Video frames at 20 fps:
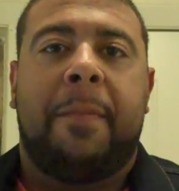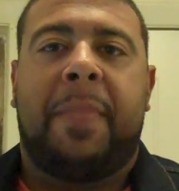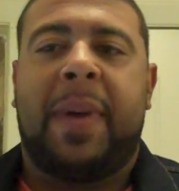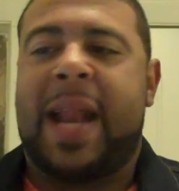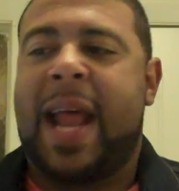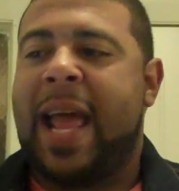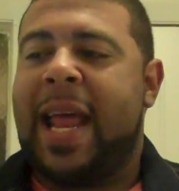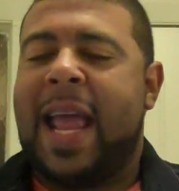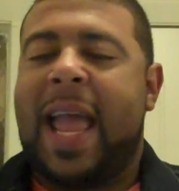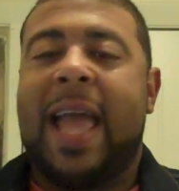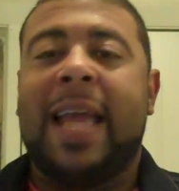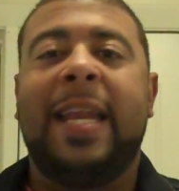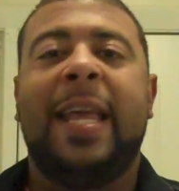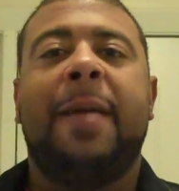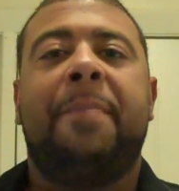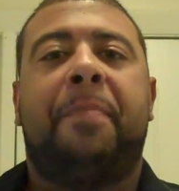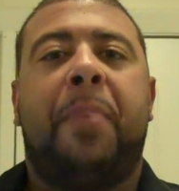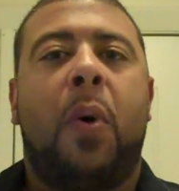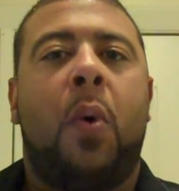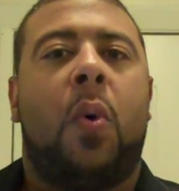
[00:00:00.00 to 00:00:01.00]
But at
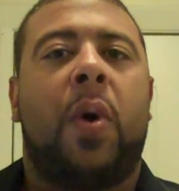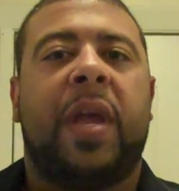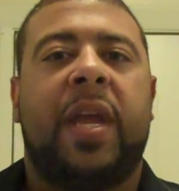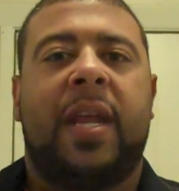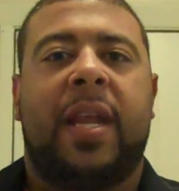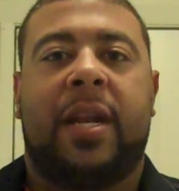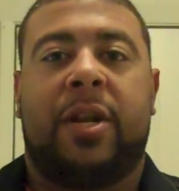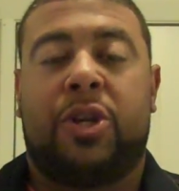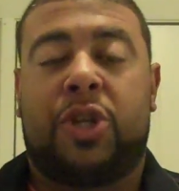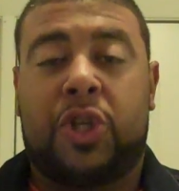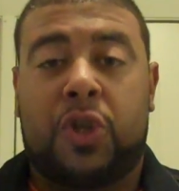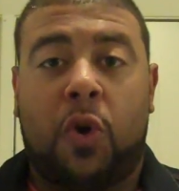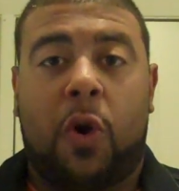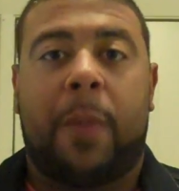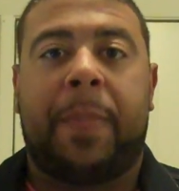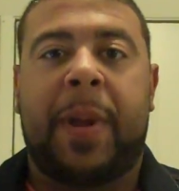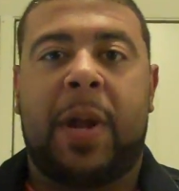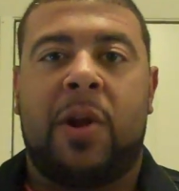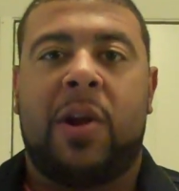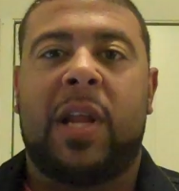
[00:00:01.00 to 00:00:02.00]
any point in a
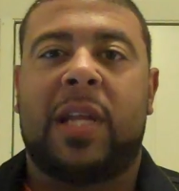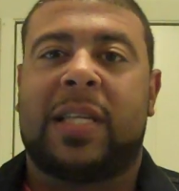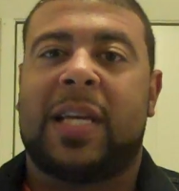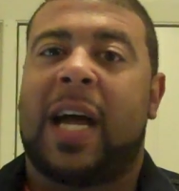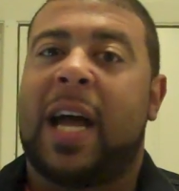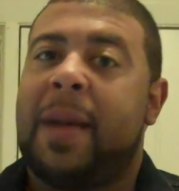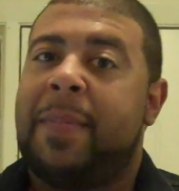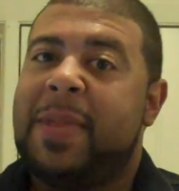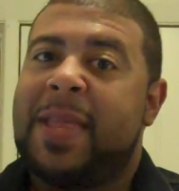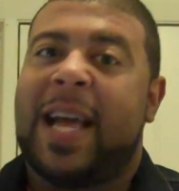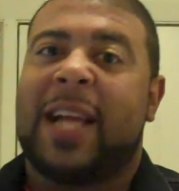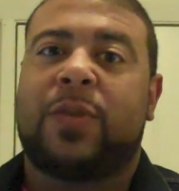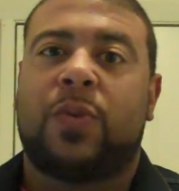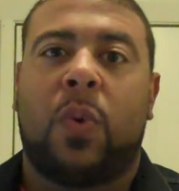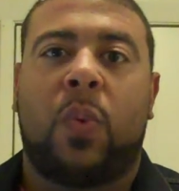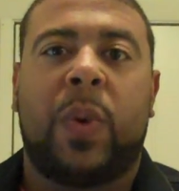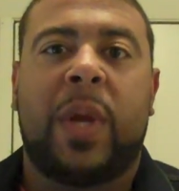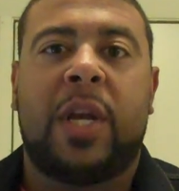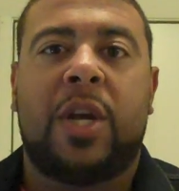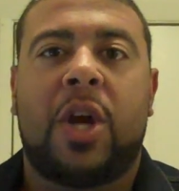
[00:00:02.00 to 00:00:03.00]
short period of time, and that's
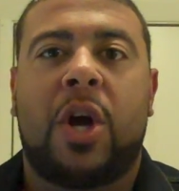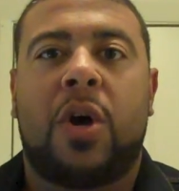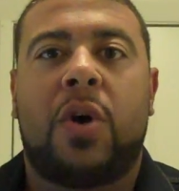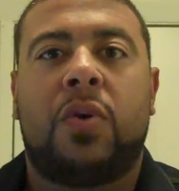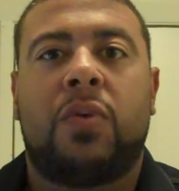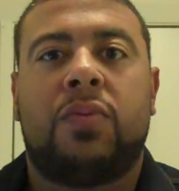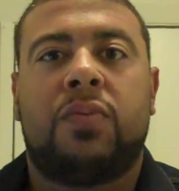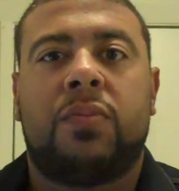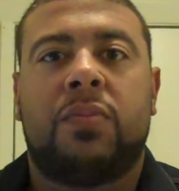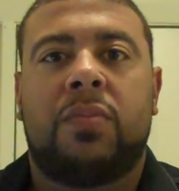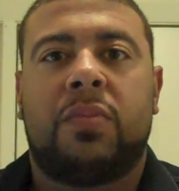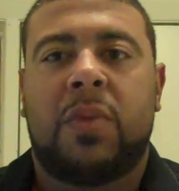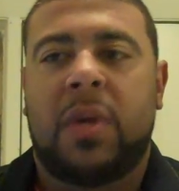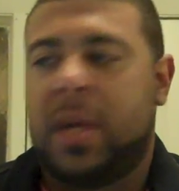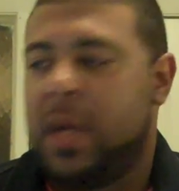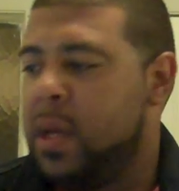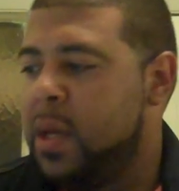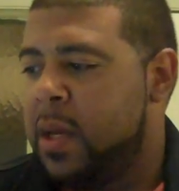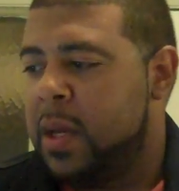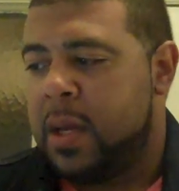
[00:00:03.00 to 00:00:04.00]
what we know,
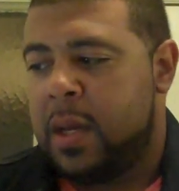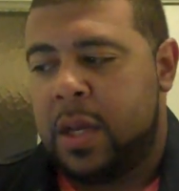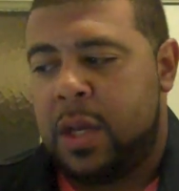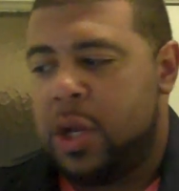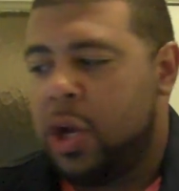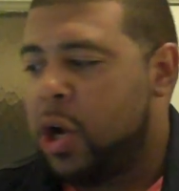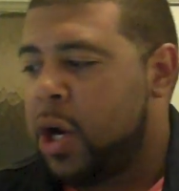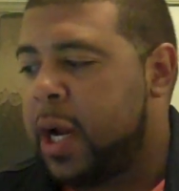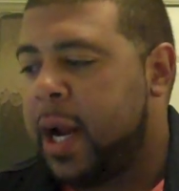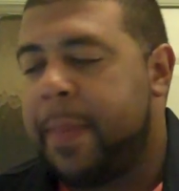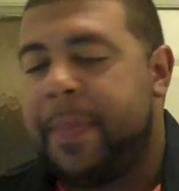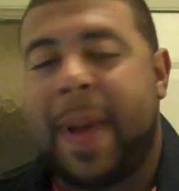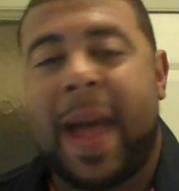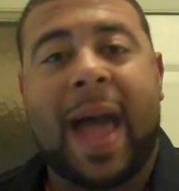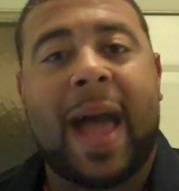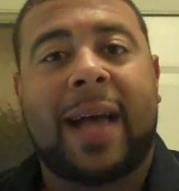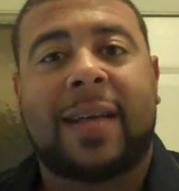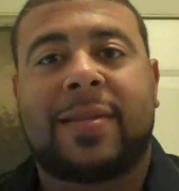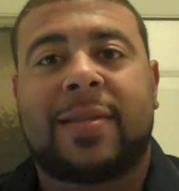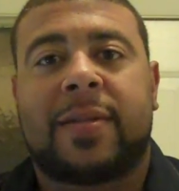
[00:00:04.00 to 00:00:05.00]
you're going to
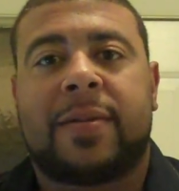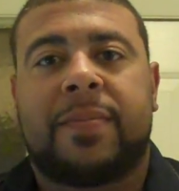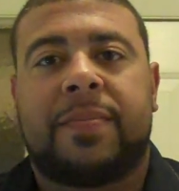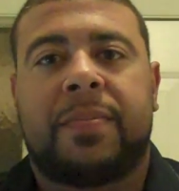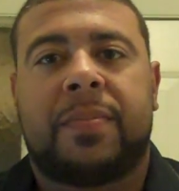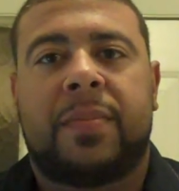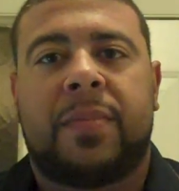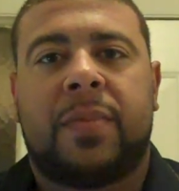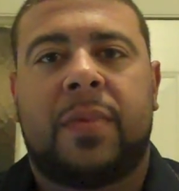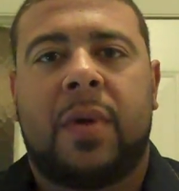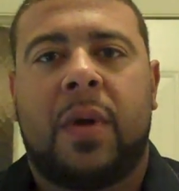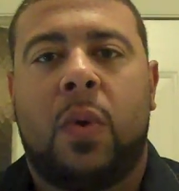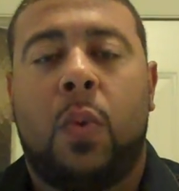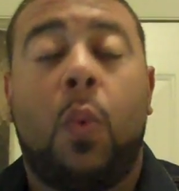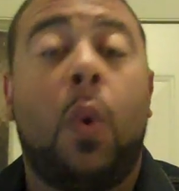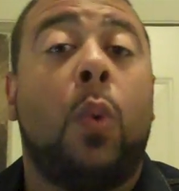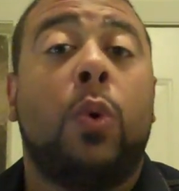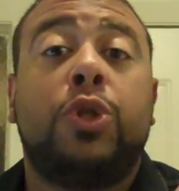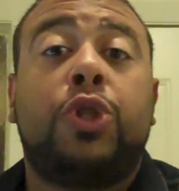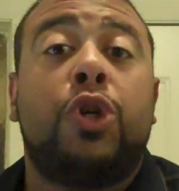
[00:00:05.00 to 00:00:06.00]
pass.
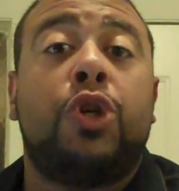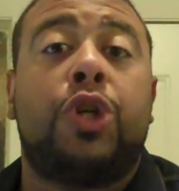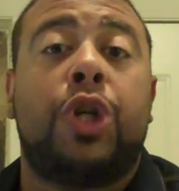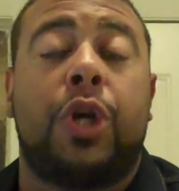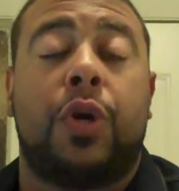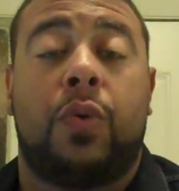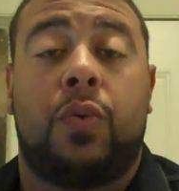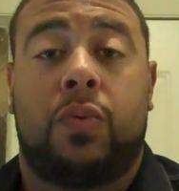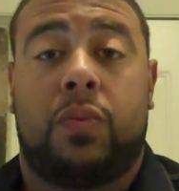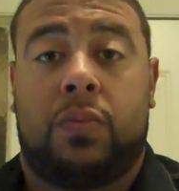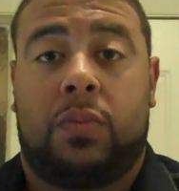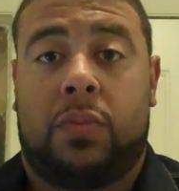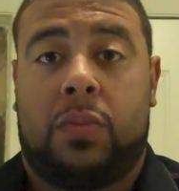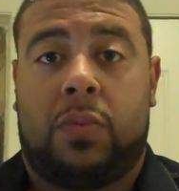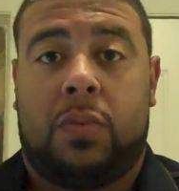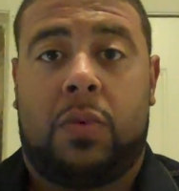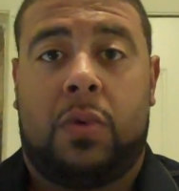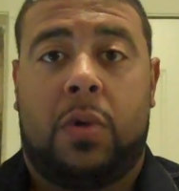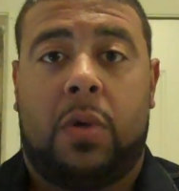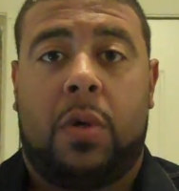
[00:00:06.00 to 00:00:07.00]
What would you do?
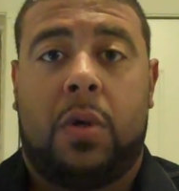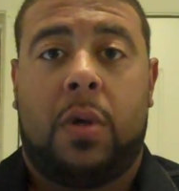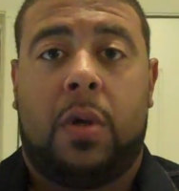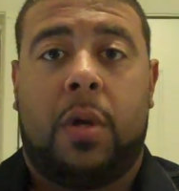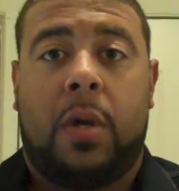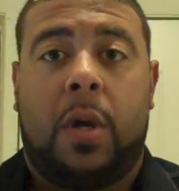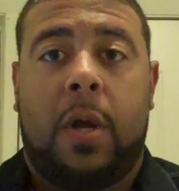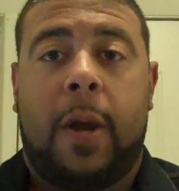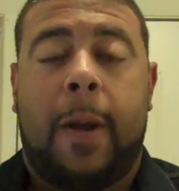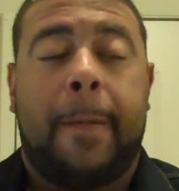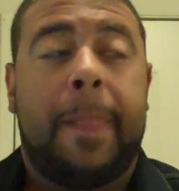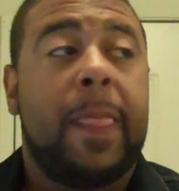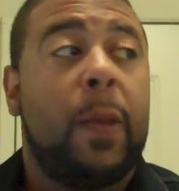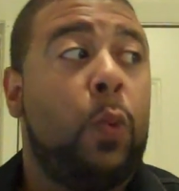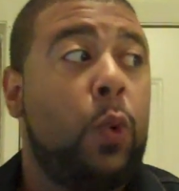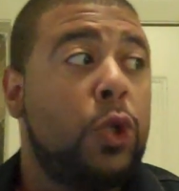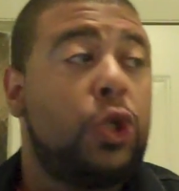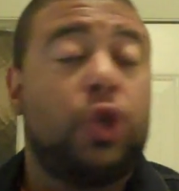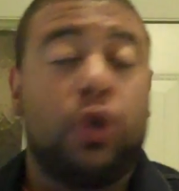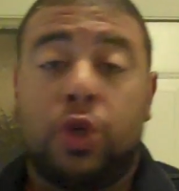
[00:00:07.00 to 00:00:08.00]

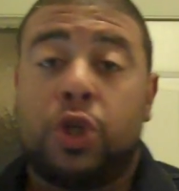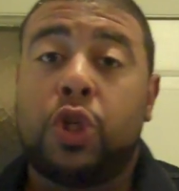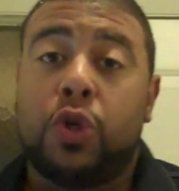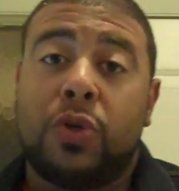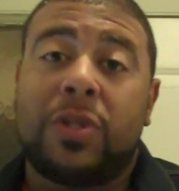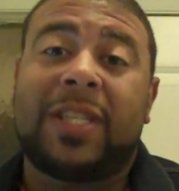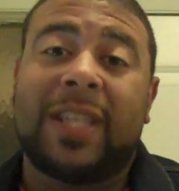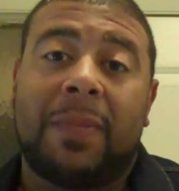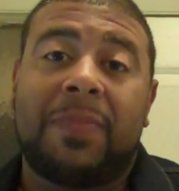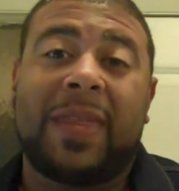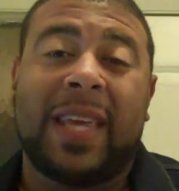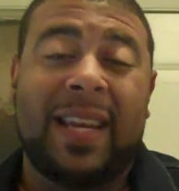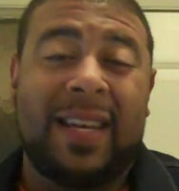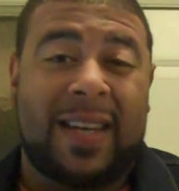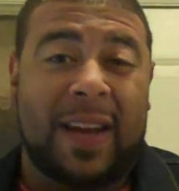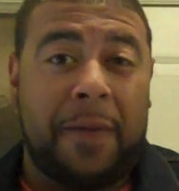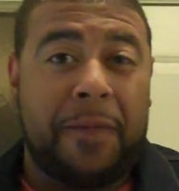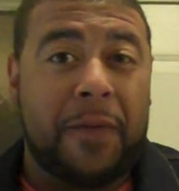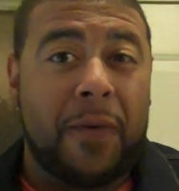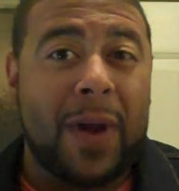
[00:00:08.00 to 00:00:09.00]
Would you do something
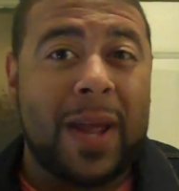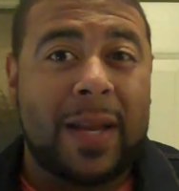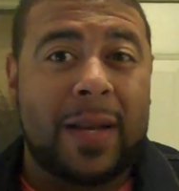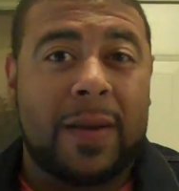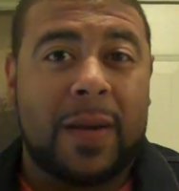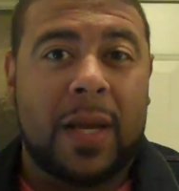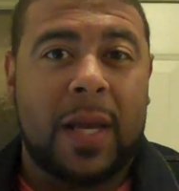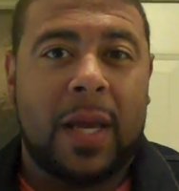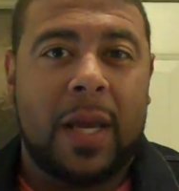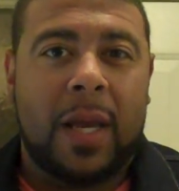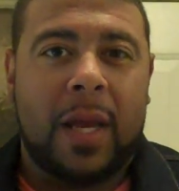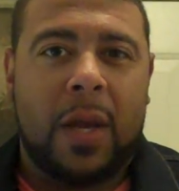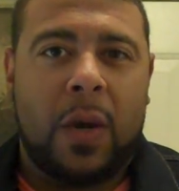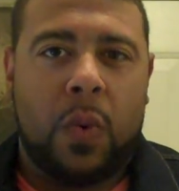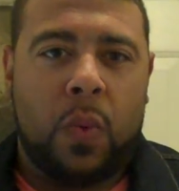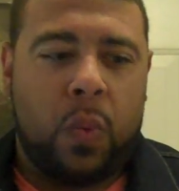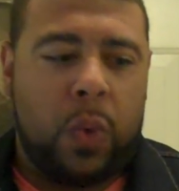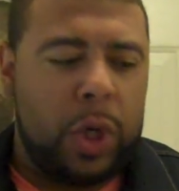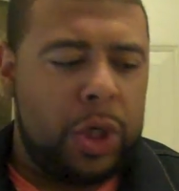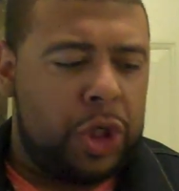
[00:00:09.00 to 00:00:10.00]
different?
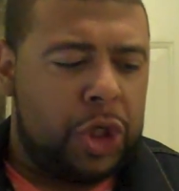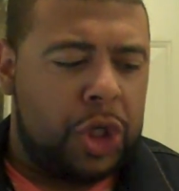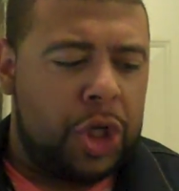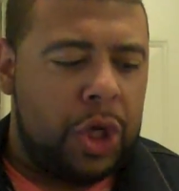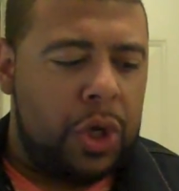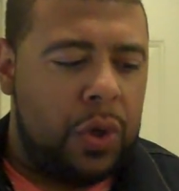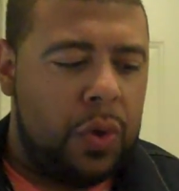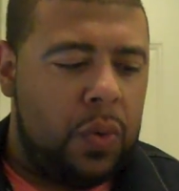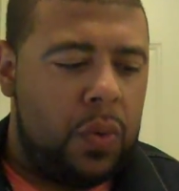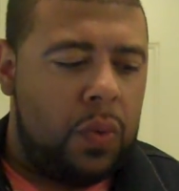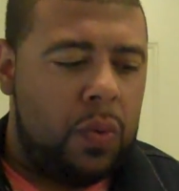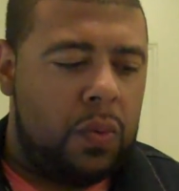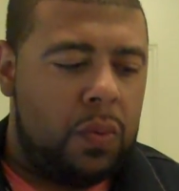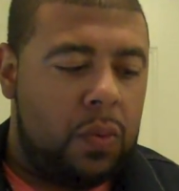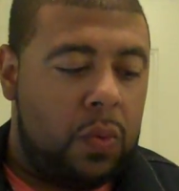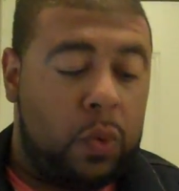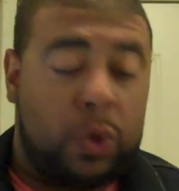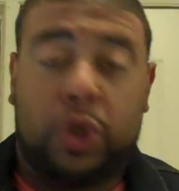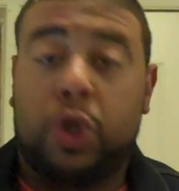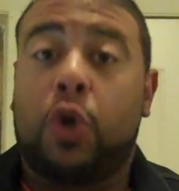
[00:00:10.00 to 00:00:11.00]
Would you
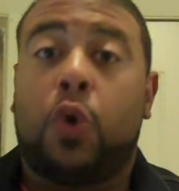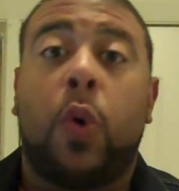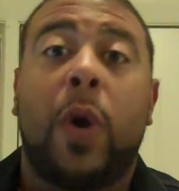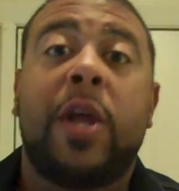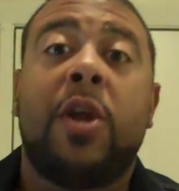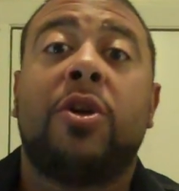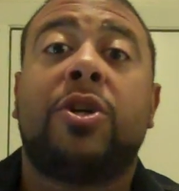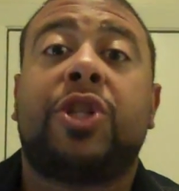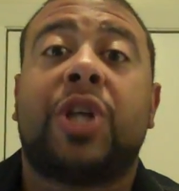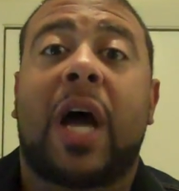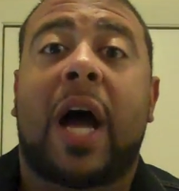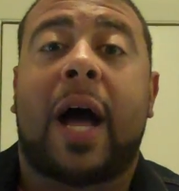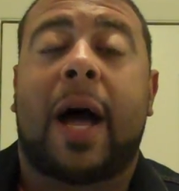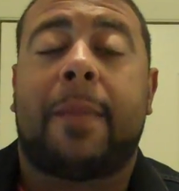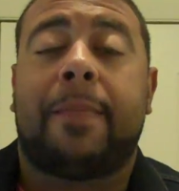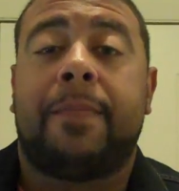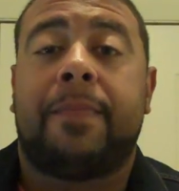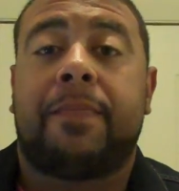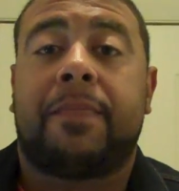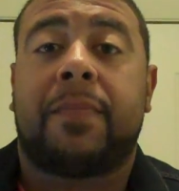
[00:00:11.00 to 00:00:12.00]
quit your
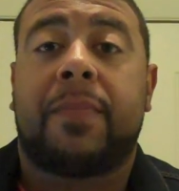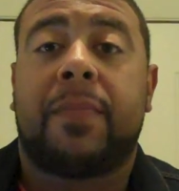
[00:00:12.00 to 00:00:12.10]
job?